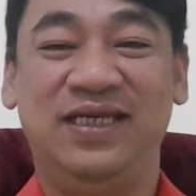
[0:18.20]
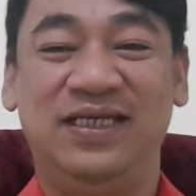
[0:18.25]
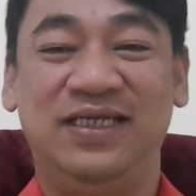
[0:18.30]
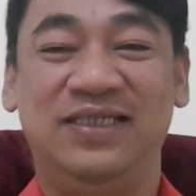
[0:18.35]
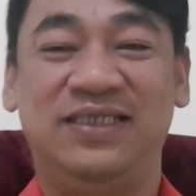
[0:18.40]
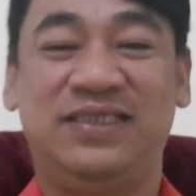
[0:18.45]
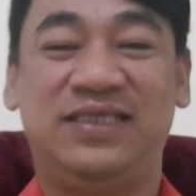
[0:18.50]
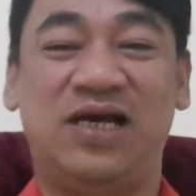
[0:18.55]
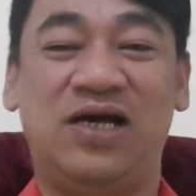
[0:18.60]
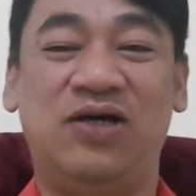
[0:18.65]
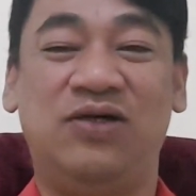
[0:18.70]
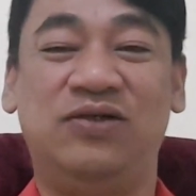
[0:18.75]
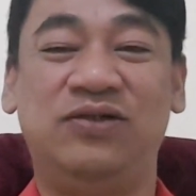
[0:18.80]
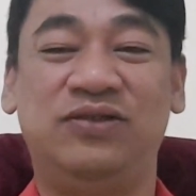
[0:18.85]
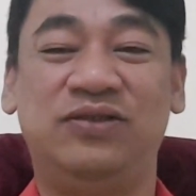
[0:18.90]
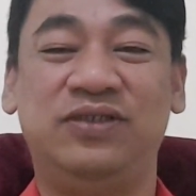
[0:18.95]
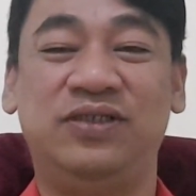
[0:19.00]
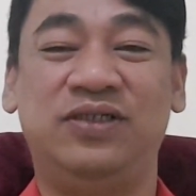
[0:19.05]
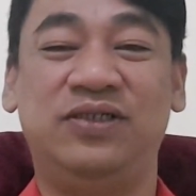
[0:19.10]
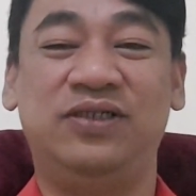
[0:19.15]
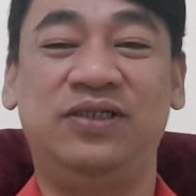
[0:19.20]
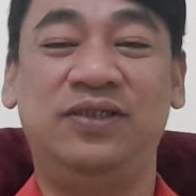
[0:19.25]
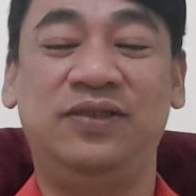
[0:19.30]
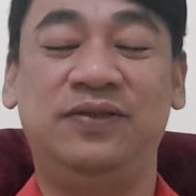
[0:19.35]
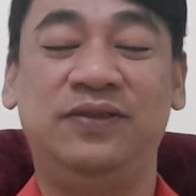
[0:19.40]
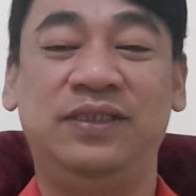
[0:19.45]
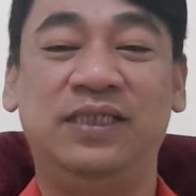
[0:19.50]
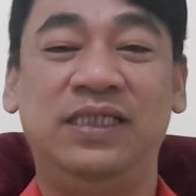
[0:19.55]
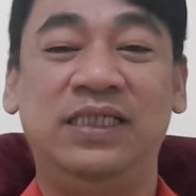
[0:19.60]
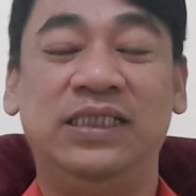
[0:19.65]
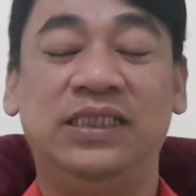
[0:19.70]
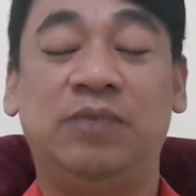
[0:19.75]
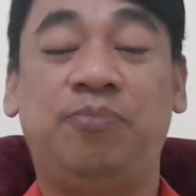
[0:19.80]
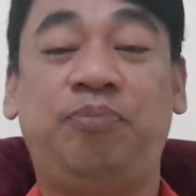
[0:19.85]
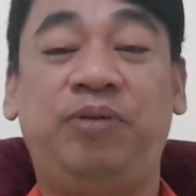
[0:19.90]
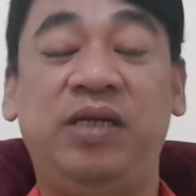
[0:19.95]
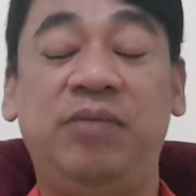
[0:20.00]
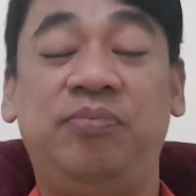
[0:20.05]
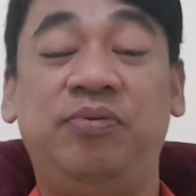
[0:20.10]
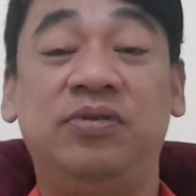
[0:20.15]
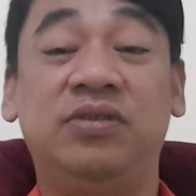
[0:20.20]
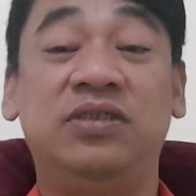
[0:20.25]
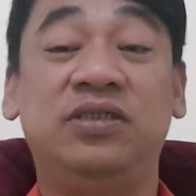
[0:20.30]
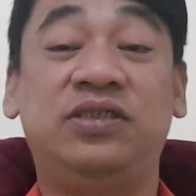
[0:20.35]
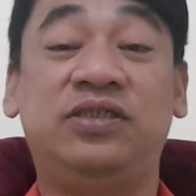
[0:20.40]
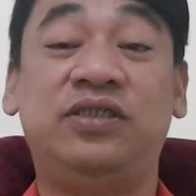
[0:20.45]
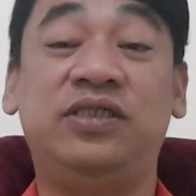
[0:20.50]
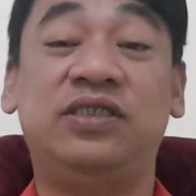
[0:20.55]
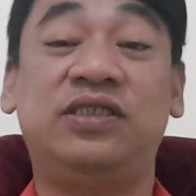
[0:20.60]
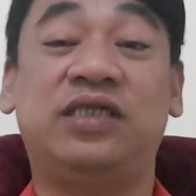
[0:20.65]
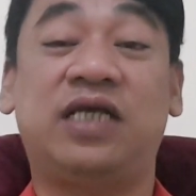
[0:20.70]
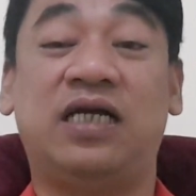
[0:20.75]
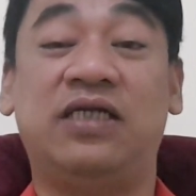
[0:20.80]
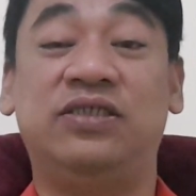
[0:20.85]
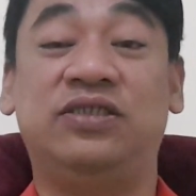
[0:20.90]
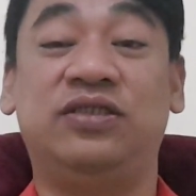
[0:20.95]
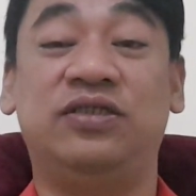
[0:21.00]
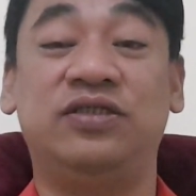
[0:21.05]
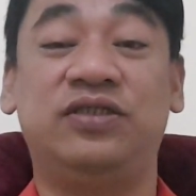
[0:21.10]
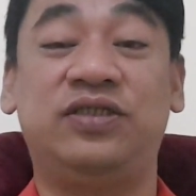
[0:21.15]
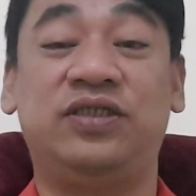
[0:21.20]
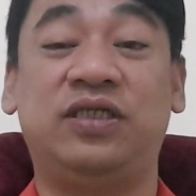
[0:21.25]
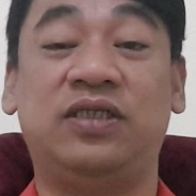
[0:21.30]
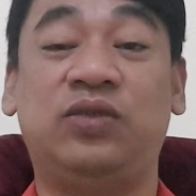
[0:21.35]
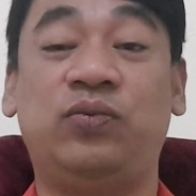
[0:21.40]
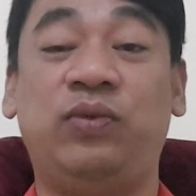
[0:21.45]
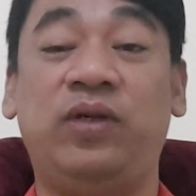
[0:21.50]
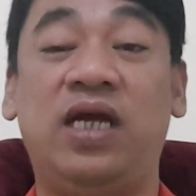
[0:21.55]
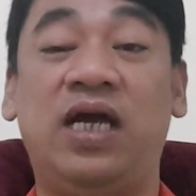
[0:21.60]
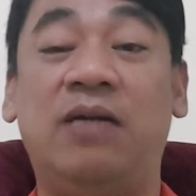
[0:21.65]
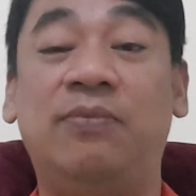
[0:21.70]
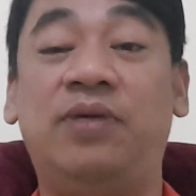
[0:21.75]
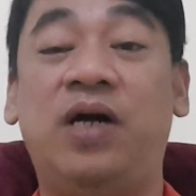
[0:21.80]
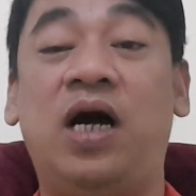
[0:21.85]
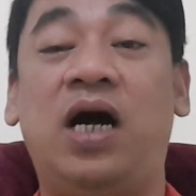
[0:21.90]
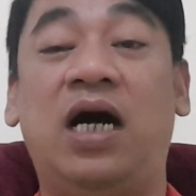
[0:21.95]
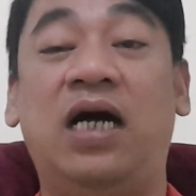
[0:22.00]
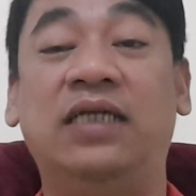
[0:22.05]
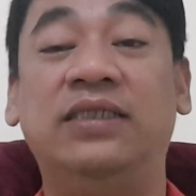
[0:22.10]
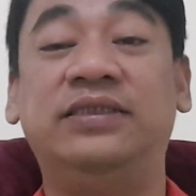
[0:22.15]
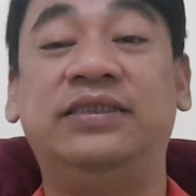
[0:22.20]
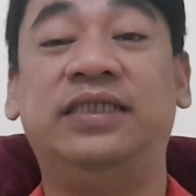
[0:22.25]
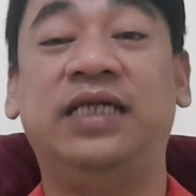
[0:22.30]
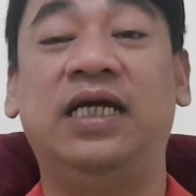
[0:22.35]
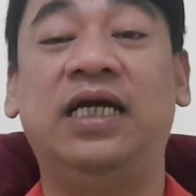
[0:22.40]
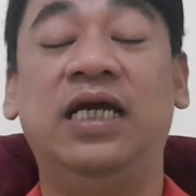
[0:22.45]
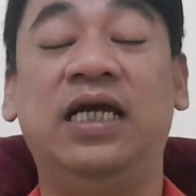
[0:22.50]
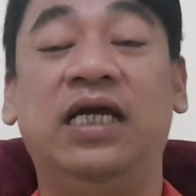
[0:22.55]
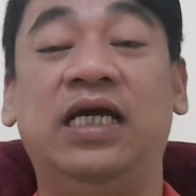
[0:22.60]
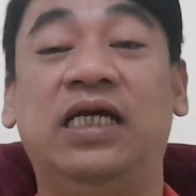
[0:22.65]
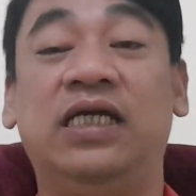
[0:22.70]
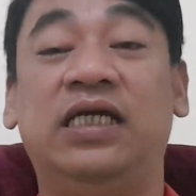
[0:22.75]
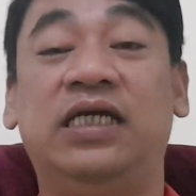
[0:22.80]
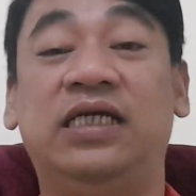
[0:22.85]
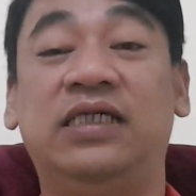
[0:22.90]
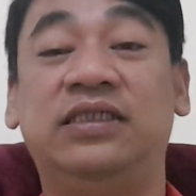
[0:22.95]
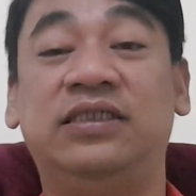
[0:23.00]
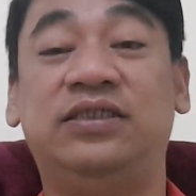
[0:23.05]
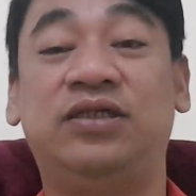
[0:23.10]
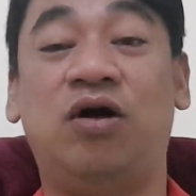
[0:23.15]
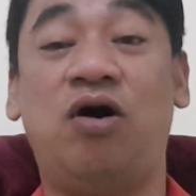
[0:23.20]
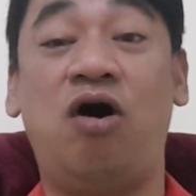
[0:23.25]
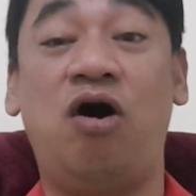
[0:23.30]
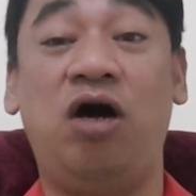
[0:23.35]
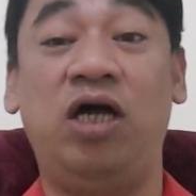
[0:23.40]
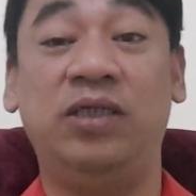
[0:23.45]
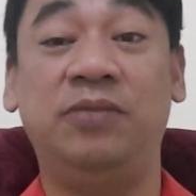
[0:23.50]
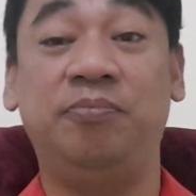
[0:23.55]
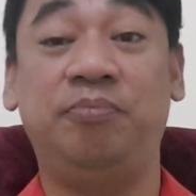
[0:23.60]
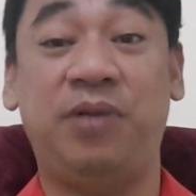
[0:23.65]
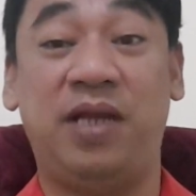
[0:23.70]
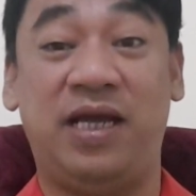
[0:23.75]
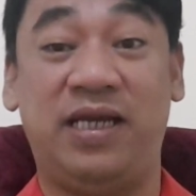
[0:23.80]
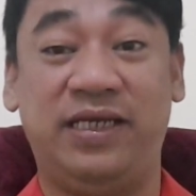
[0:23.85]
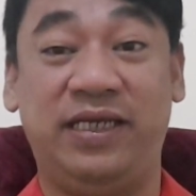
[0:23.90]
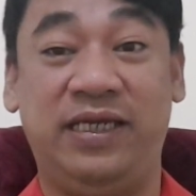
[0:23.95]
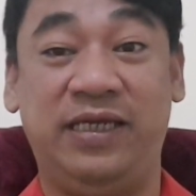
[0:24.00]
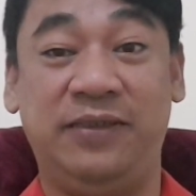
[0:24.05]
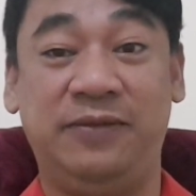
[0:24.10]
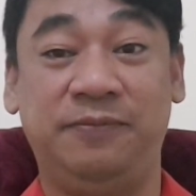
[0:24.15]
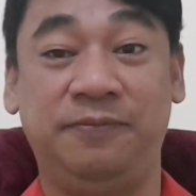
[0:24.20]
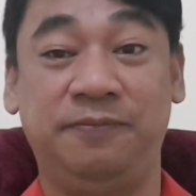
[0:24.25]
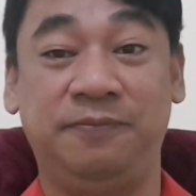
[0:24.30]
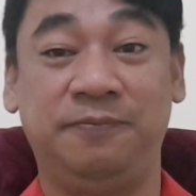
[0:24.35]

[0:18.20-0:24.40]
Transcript: So, the previous discussions that we have had is on planning,